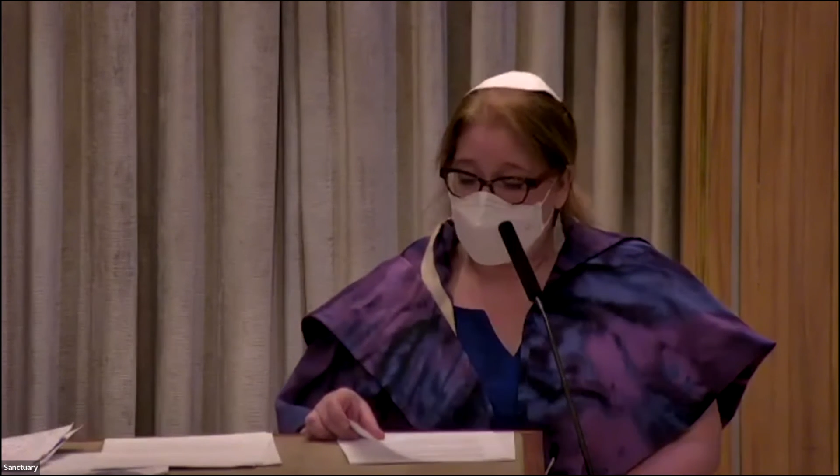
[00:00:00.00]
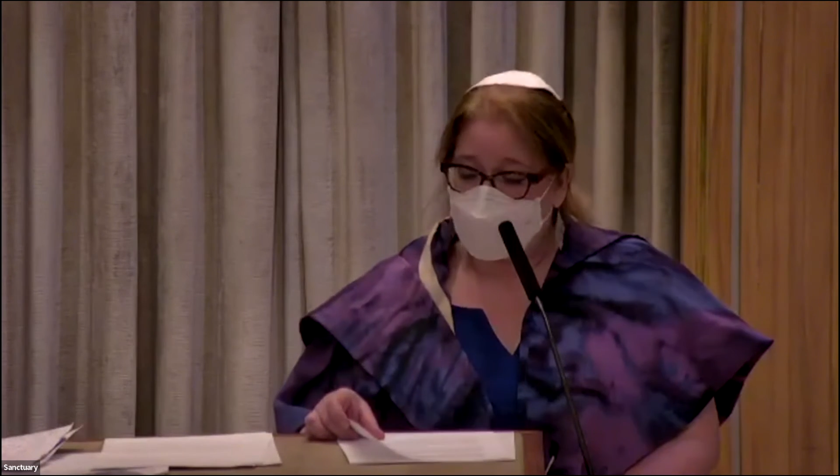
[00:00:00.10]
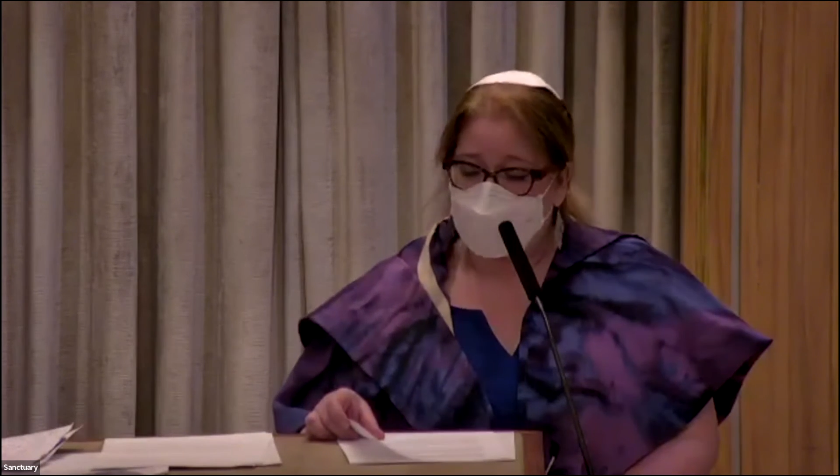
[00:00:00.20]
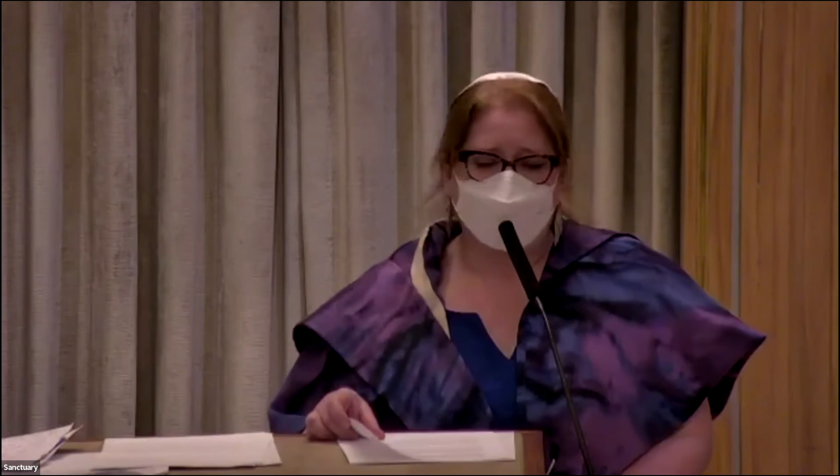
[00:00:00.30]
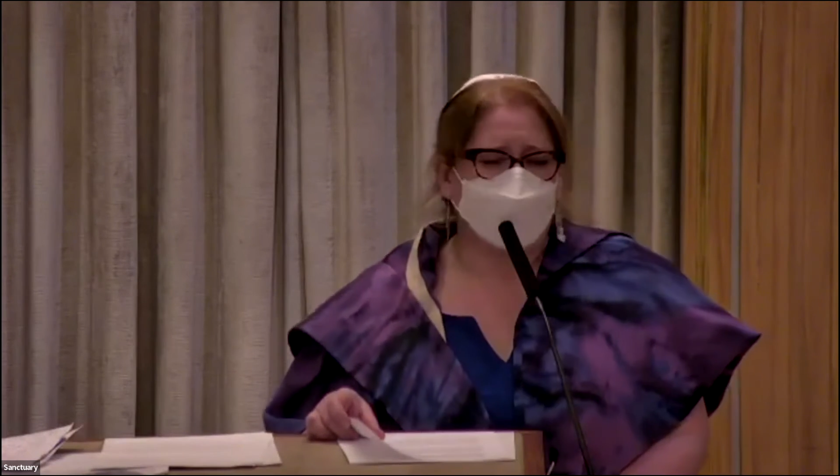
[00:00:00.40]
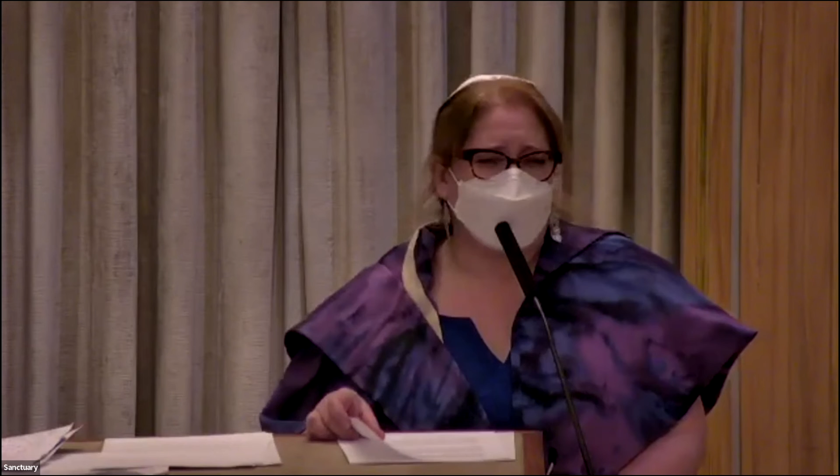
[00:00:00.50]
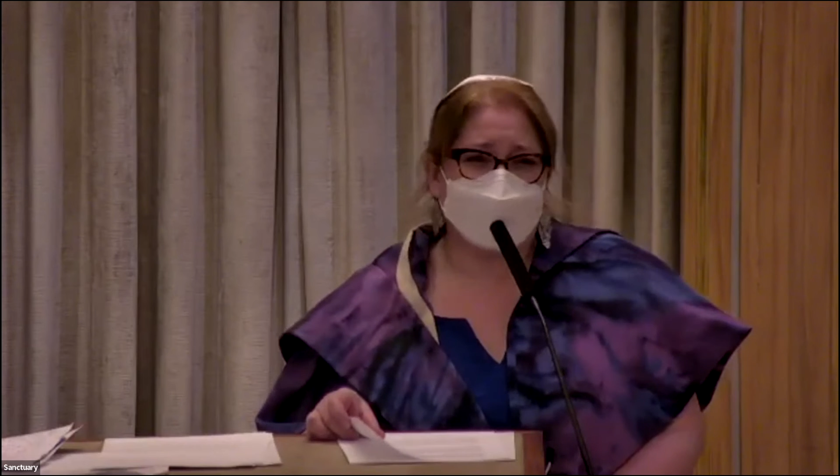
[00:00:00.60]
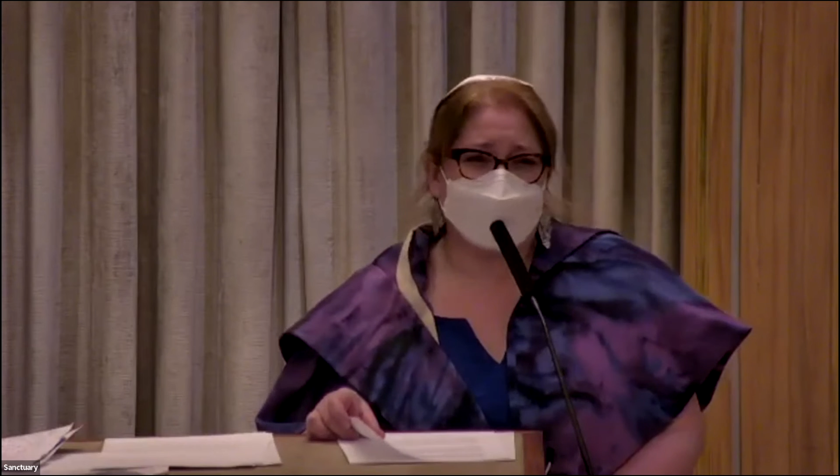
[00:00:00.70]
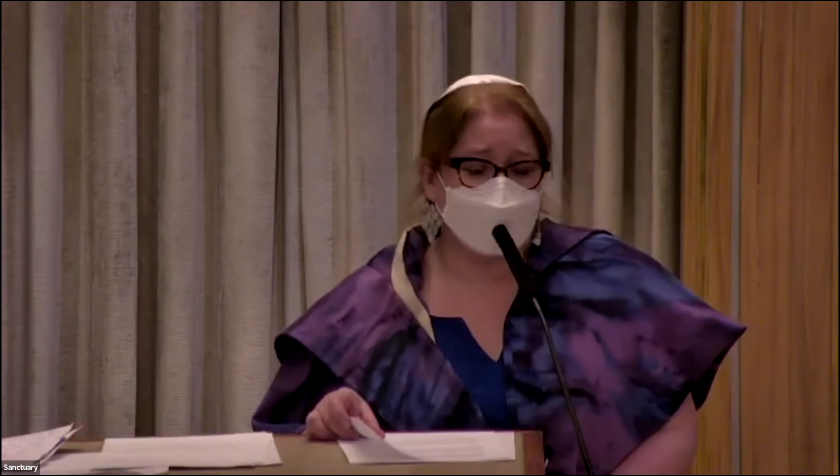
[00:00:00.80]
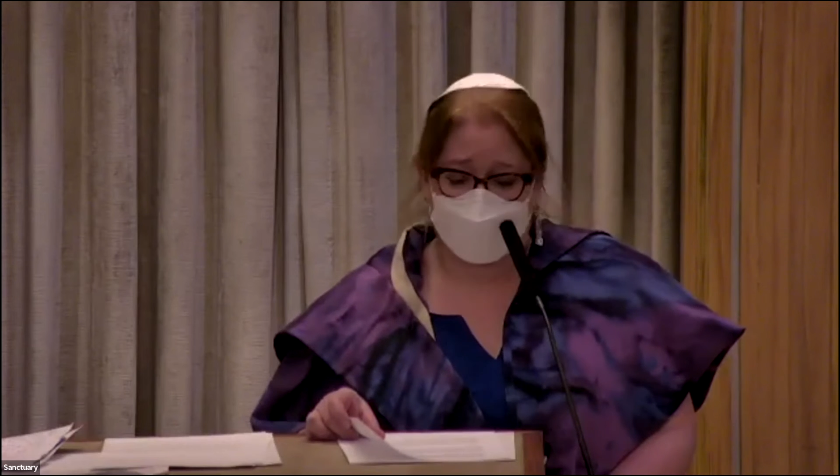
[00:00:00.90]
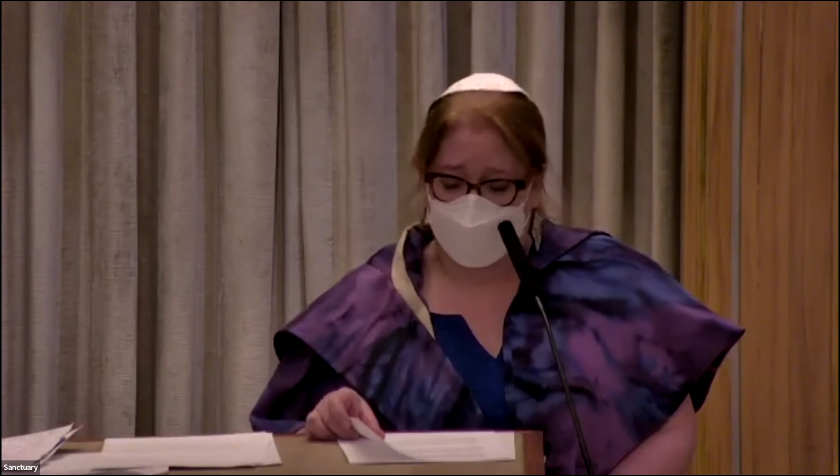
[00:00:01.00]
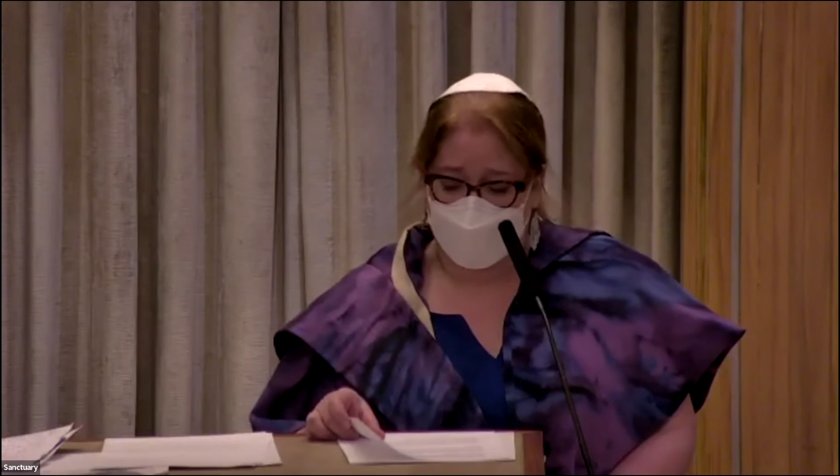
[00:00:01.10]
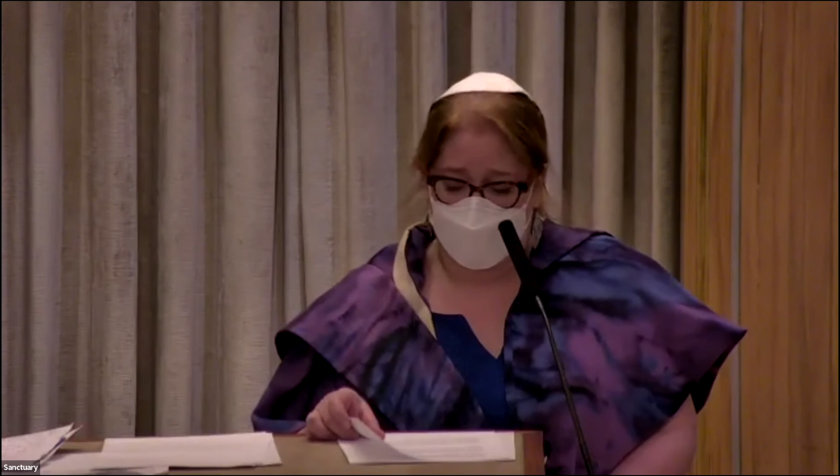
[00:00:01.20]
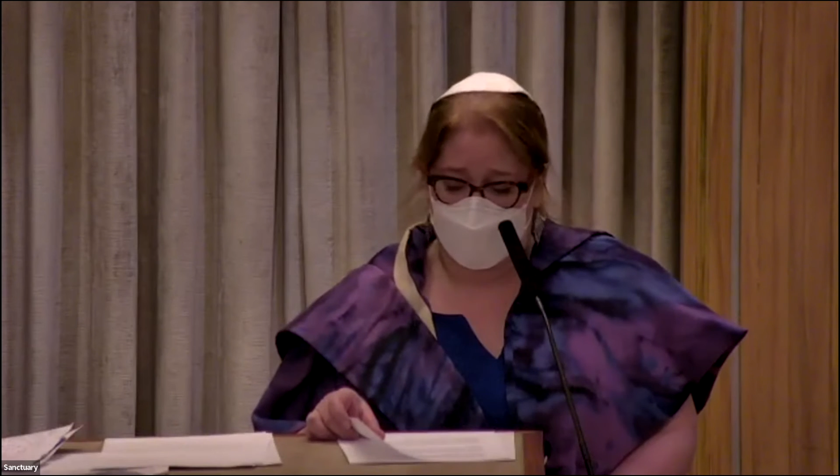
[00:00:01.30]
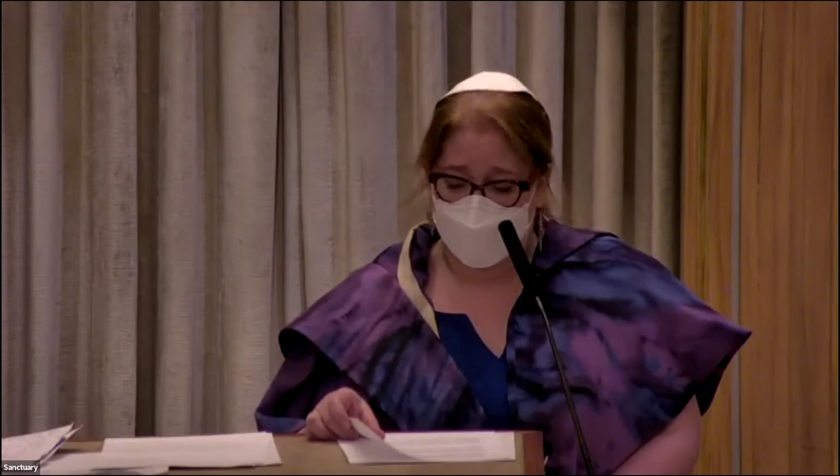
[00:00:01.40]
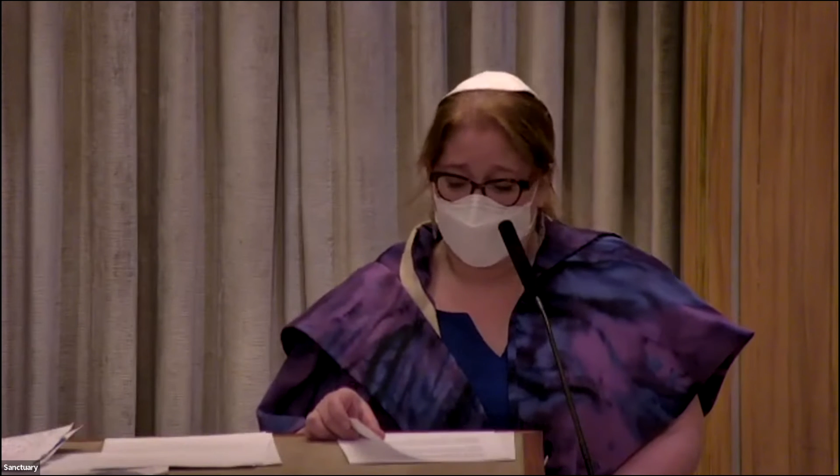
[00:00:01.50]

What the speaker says: with creativity,